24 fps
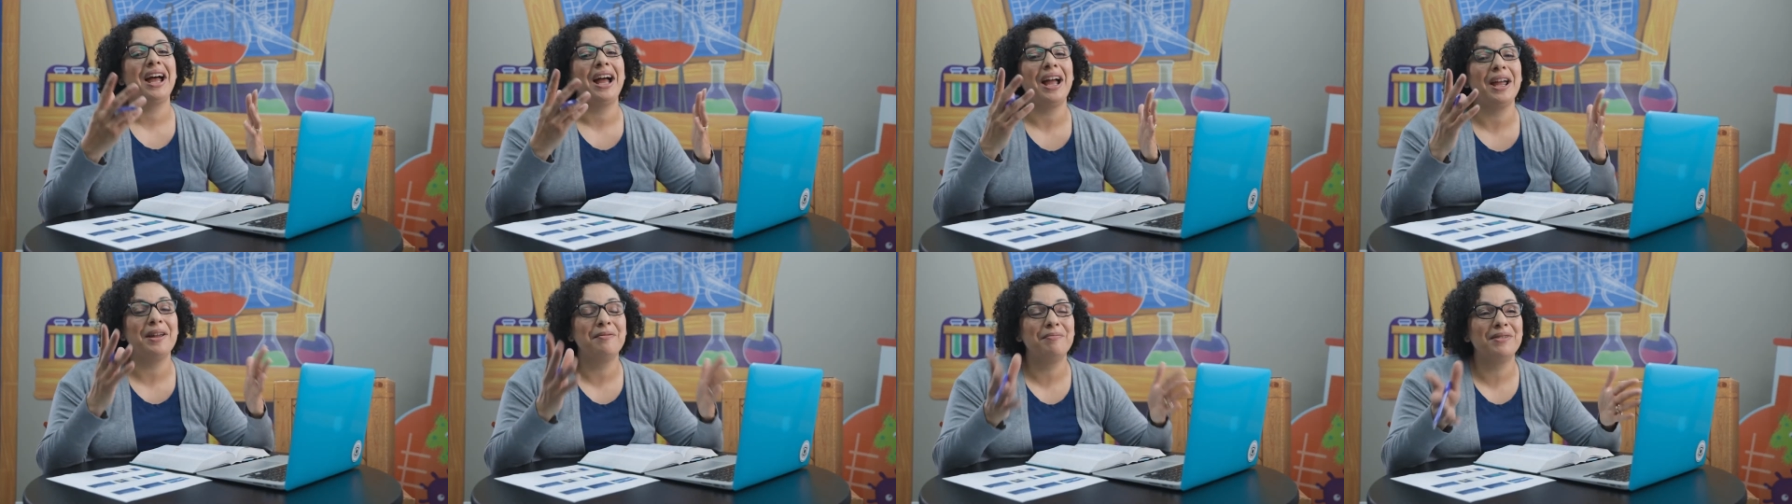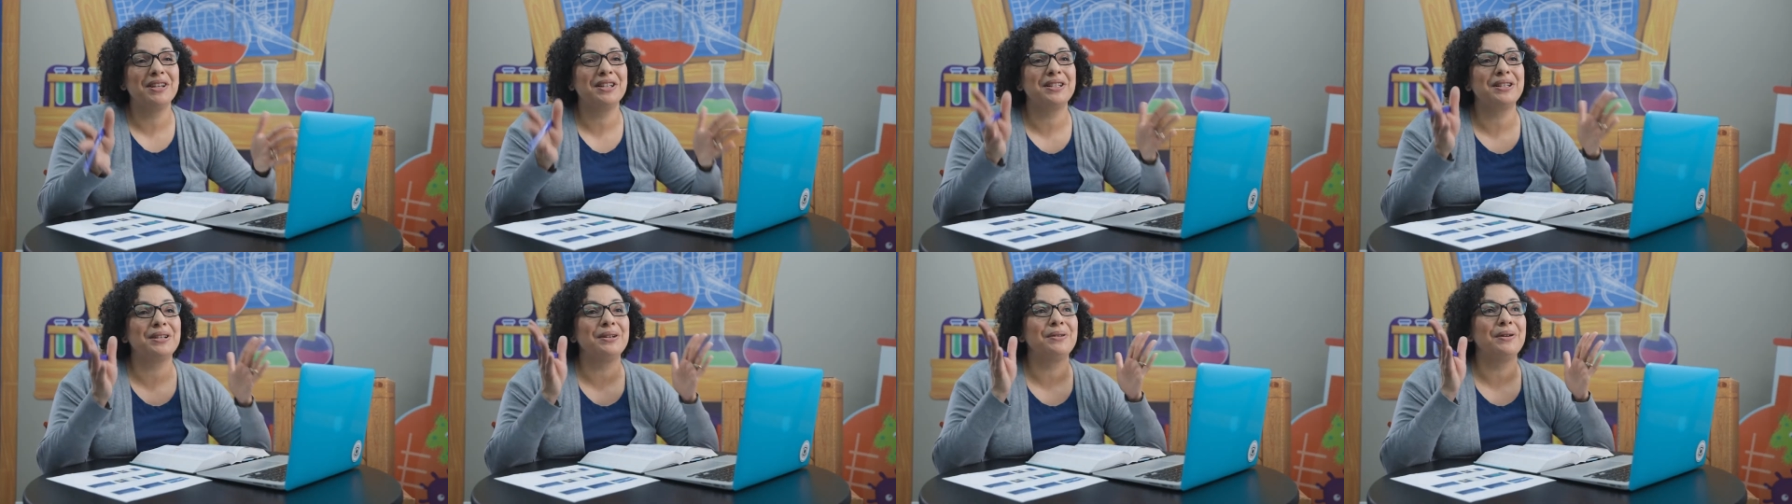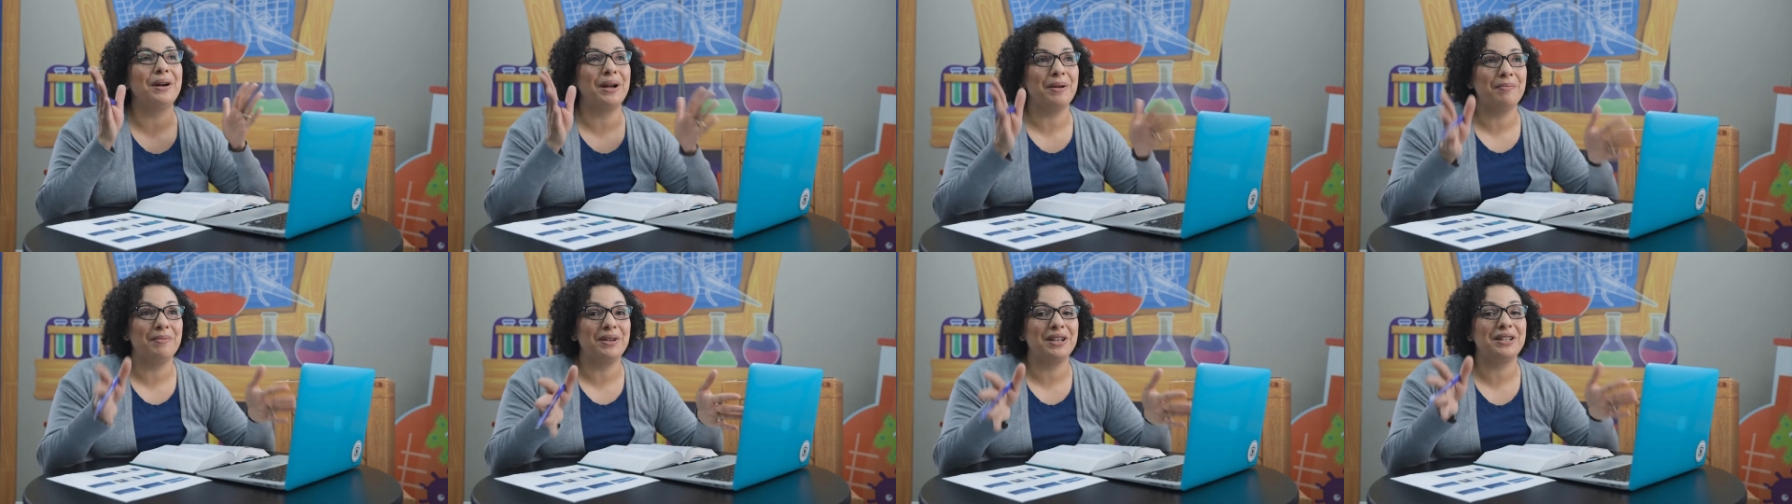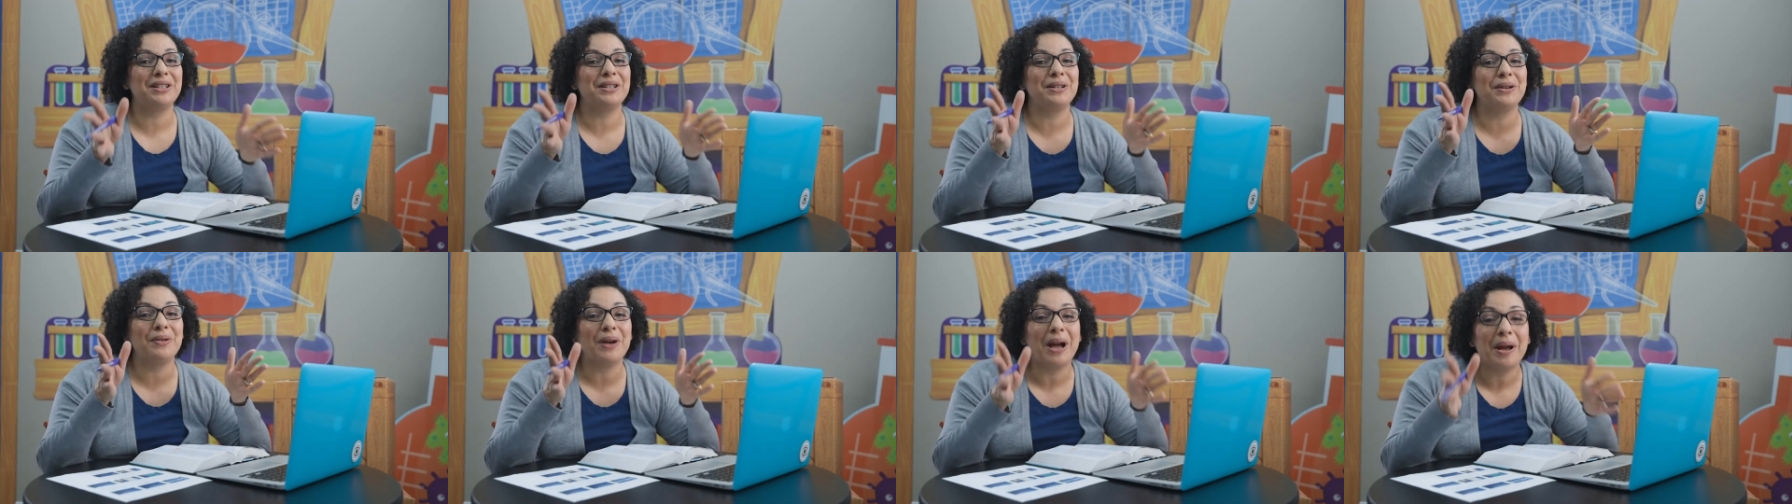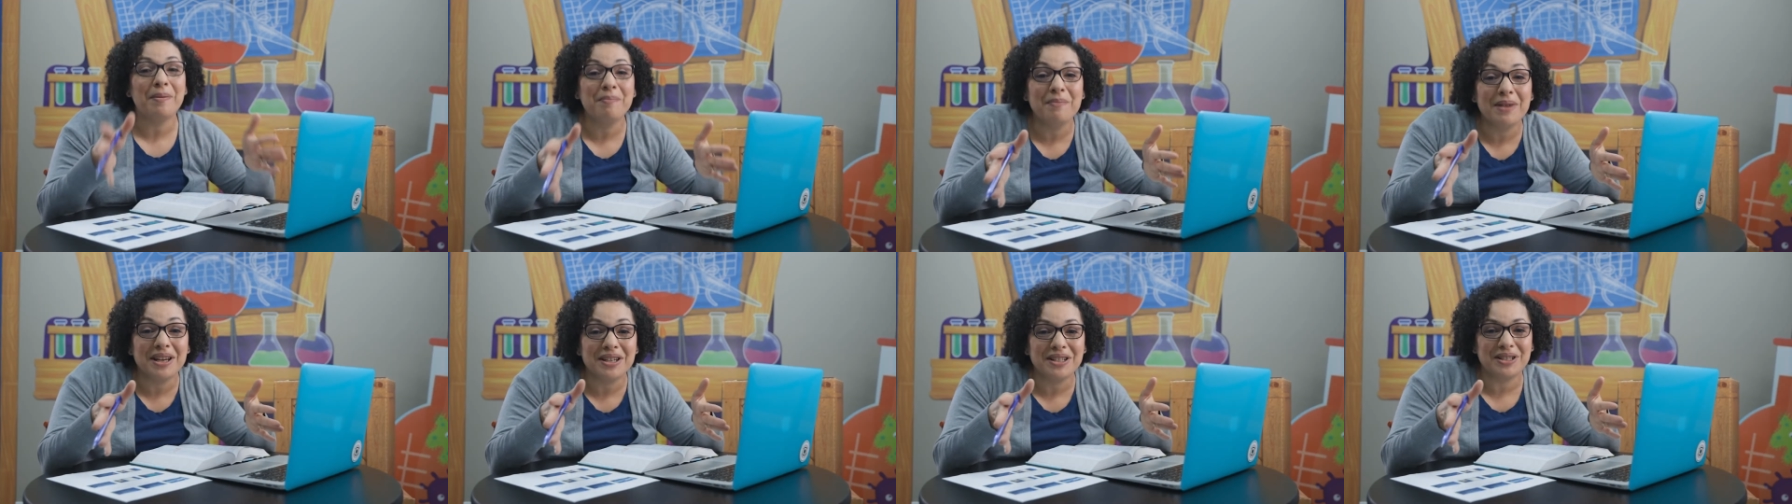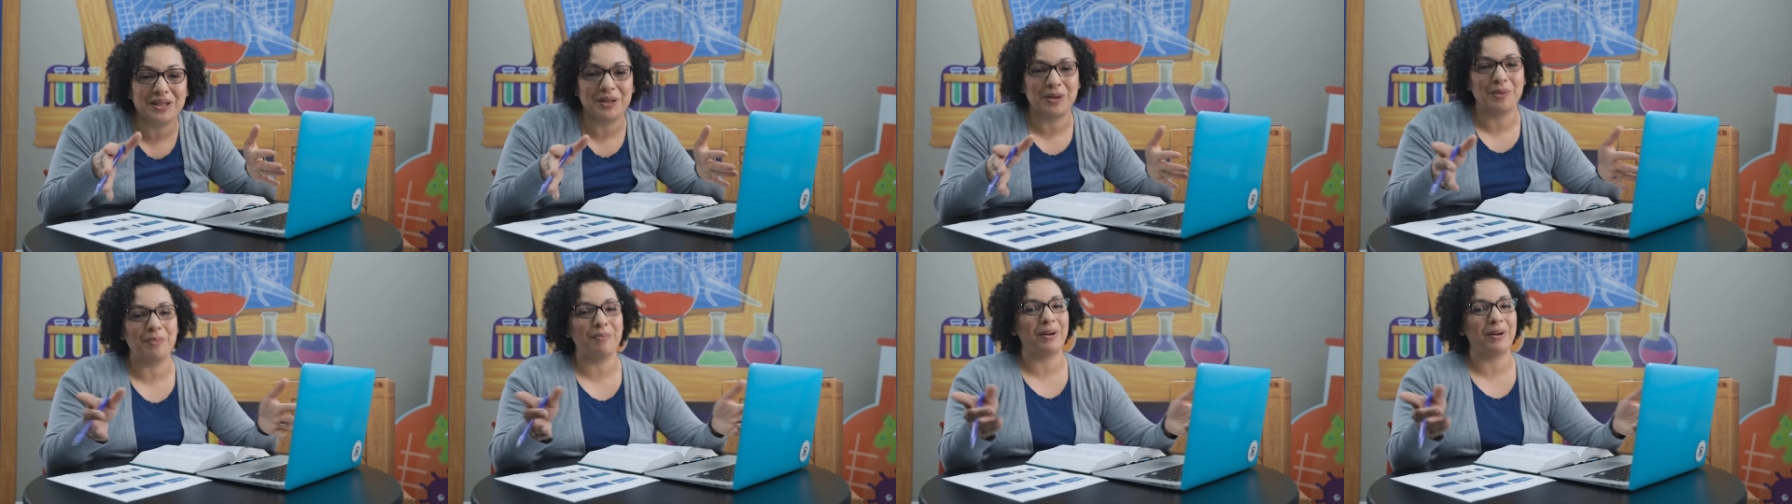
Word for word: I miss you. I miss you. I miss you.